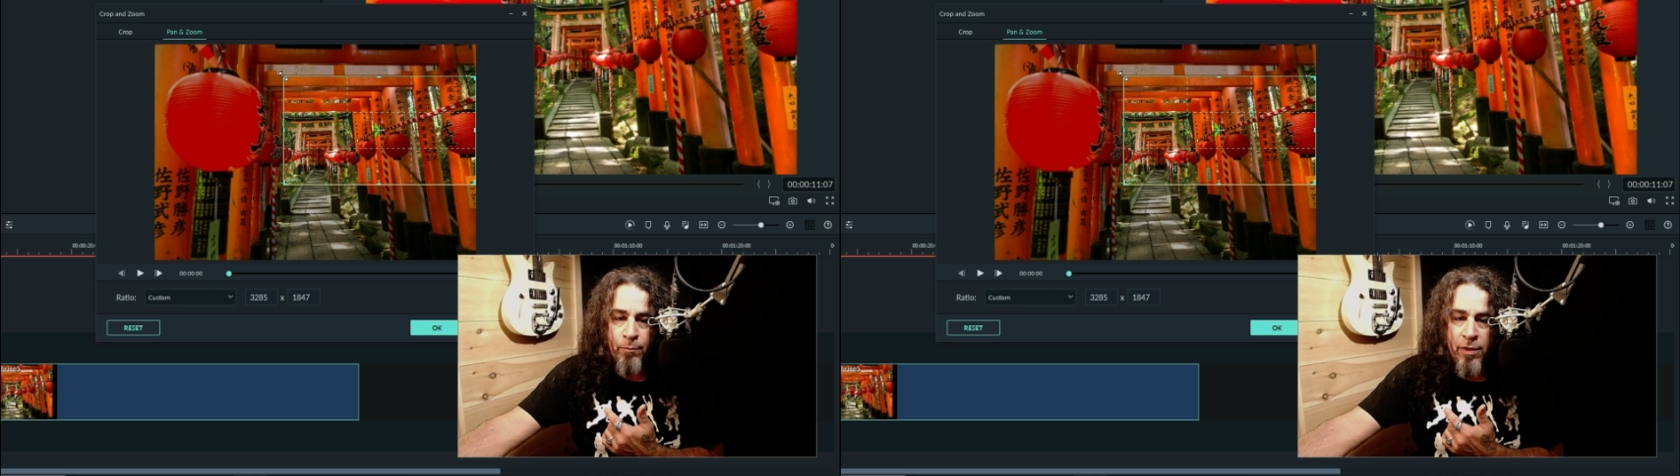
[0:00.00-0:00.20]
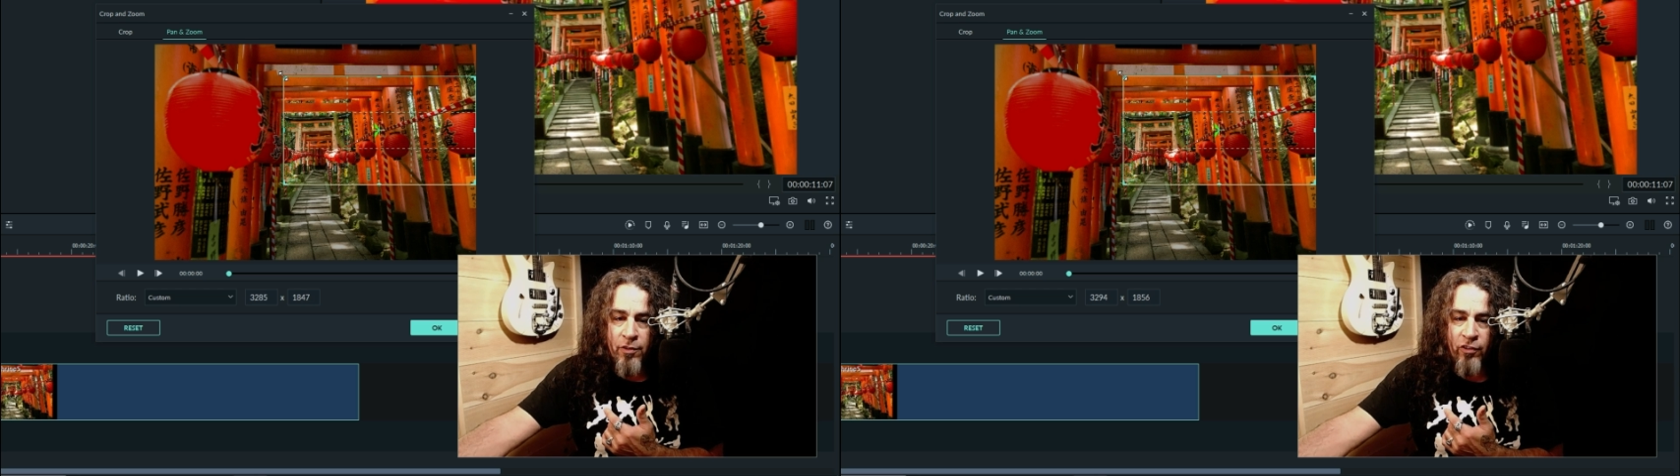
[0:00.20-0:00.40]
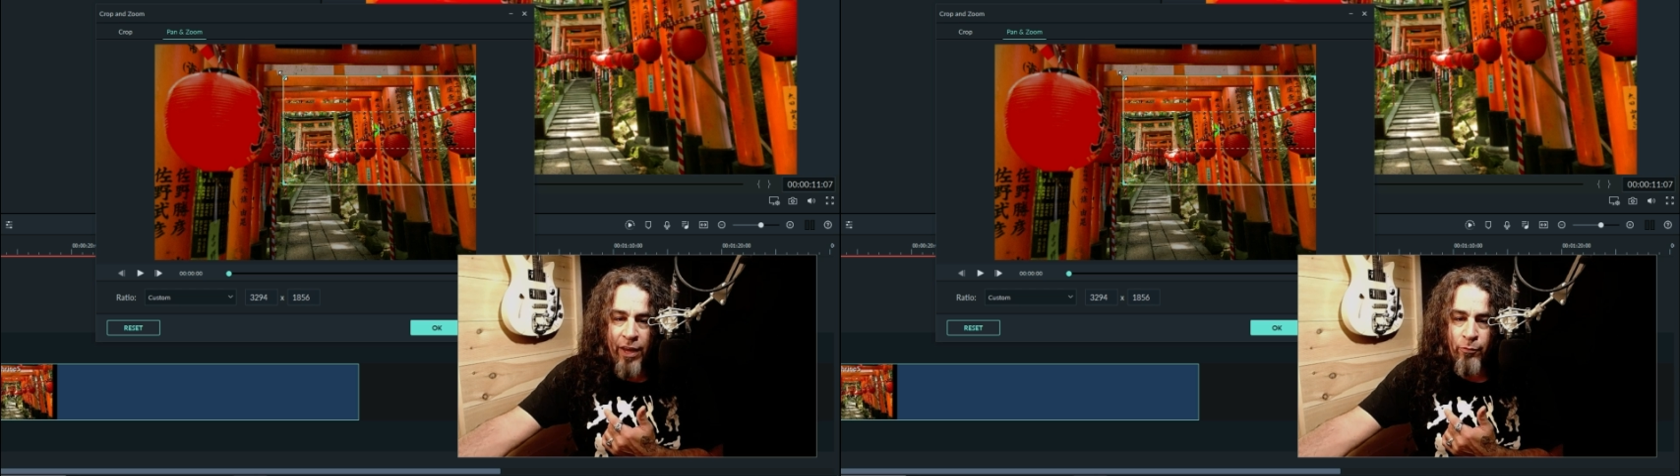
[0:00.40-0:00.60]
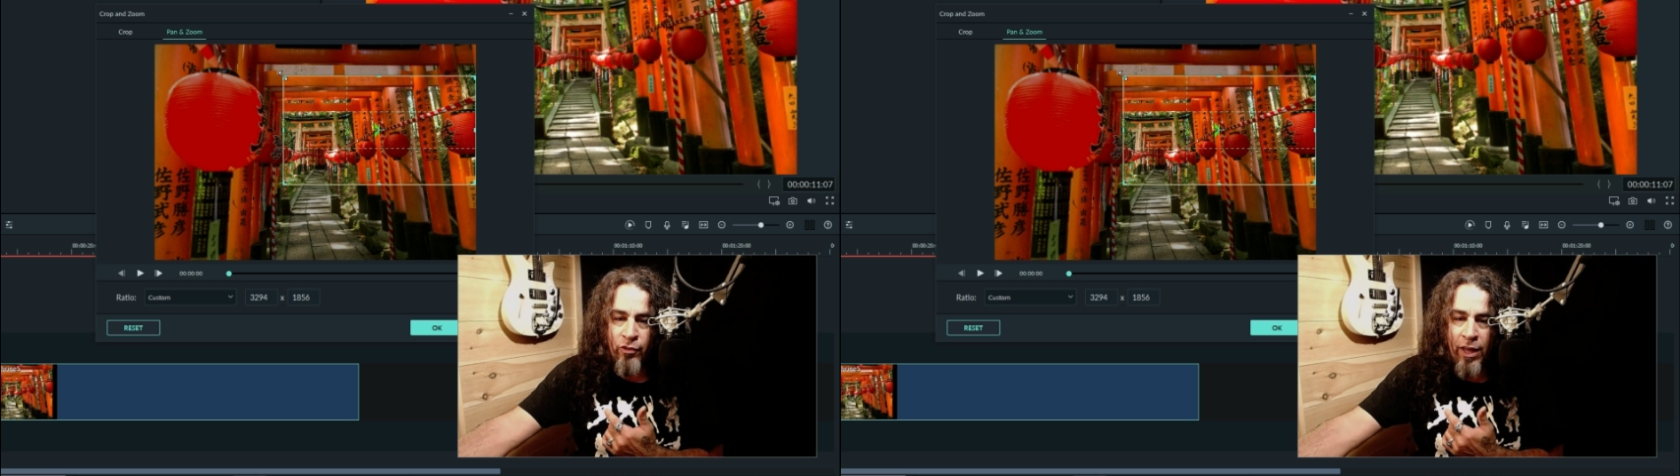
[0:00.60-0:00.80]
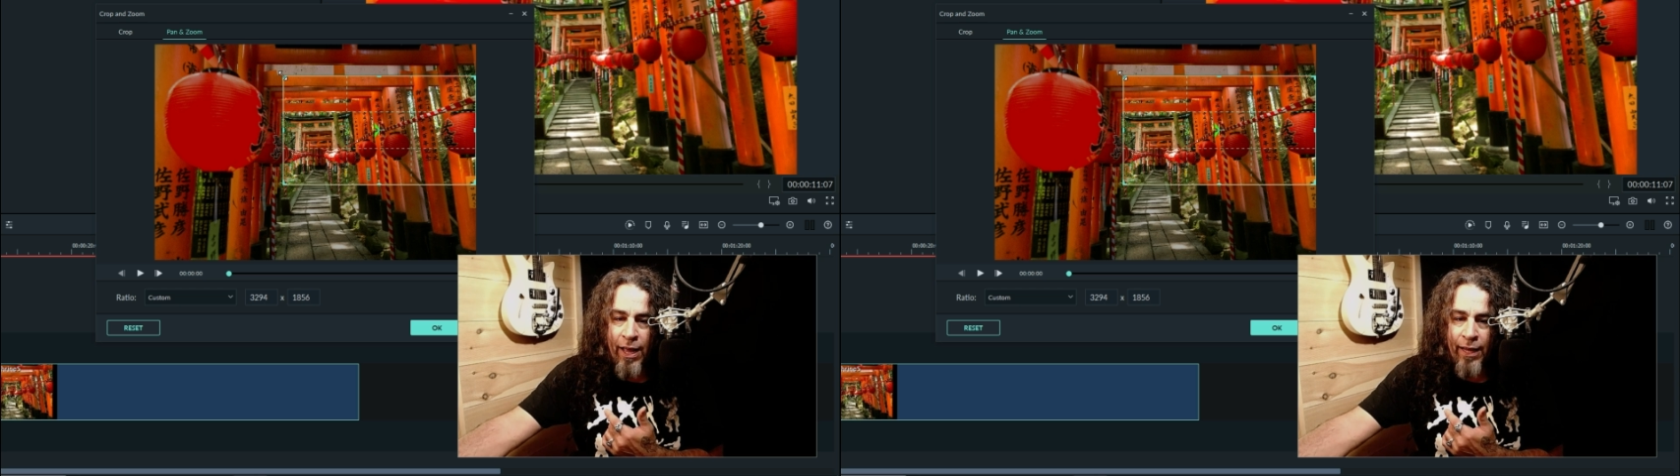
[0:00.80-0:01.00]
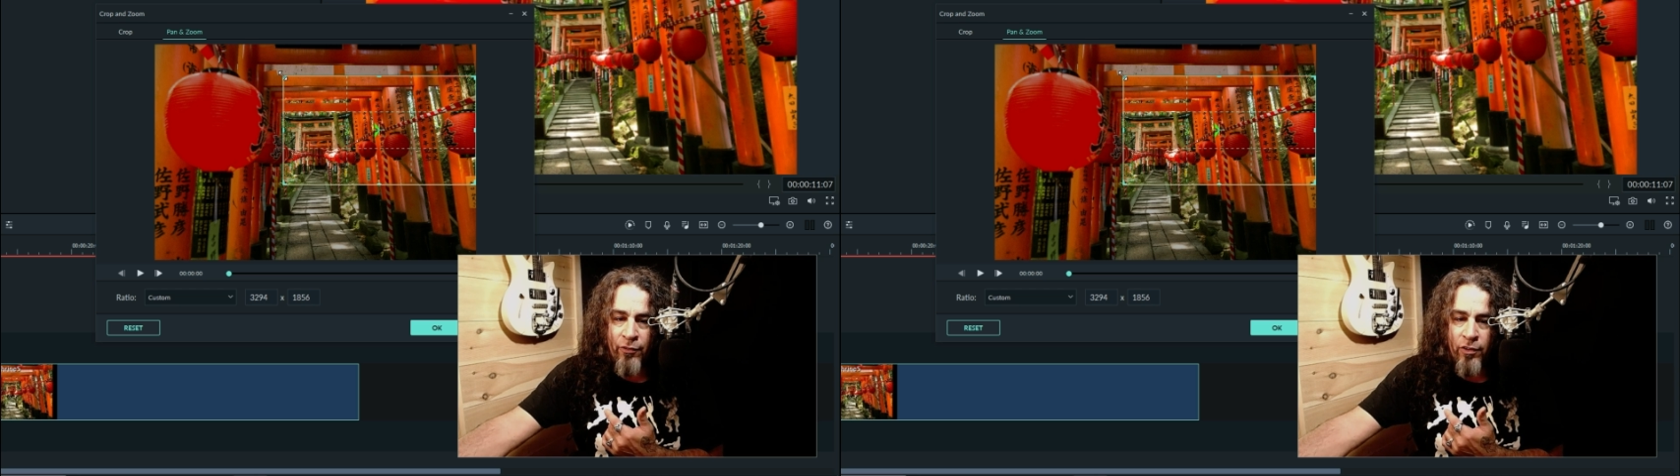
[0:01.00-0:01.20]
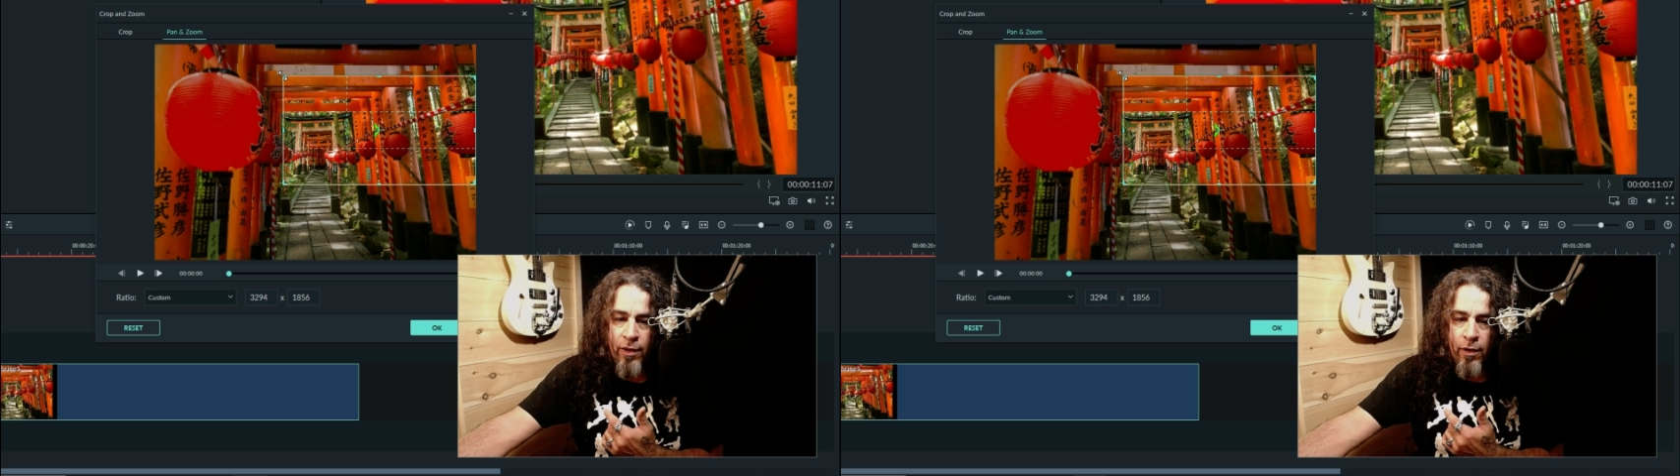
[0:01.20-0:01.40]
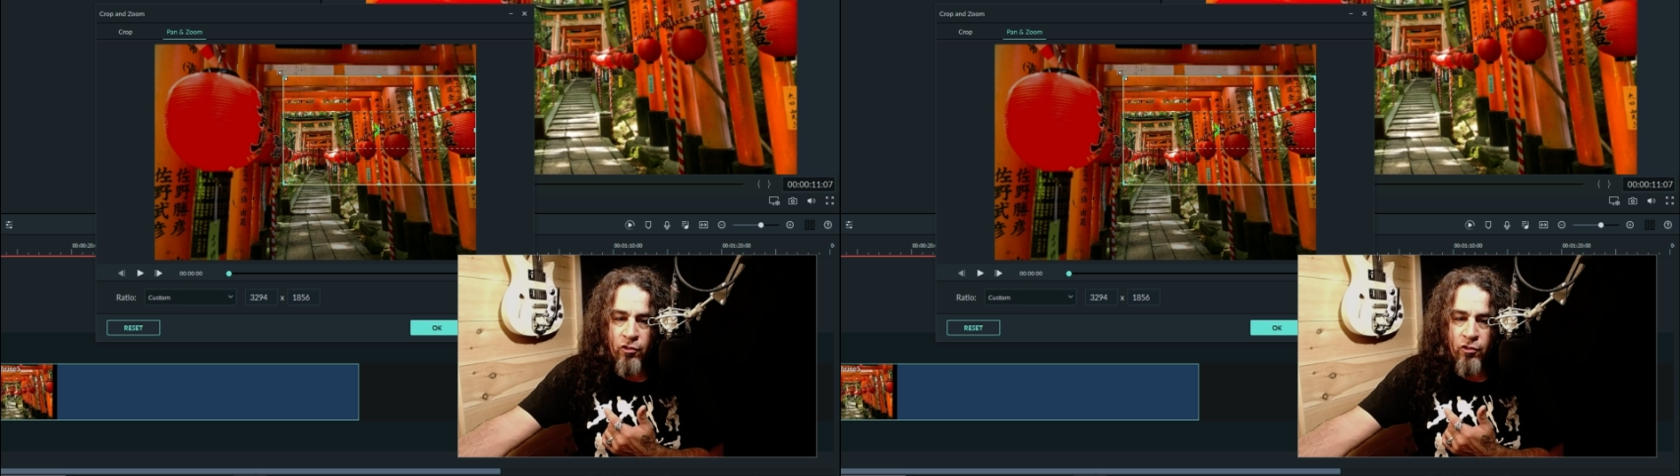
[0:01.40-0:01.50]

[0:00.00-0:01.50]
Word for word: be the same size